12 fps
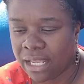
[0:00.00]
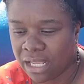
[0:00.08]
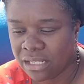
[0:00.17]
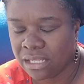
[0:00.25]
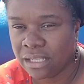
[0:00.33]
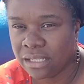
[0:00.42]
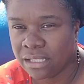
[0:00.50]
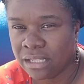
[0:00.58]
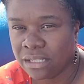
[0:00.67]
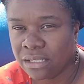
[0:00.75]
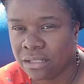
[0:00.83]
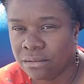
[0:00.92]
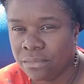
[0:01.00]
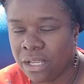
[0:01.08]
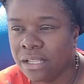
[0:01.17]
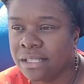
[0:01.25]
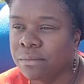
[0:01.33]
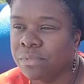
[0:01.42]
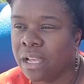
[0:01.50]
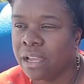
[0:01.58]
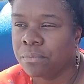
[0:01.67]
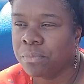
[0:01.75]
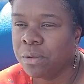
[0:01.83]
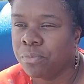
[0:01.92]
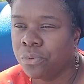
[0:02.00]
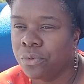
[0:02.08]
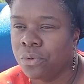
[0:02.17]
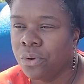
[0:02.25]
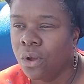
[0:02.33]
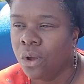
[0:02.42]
into the system, it seems like people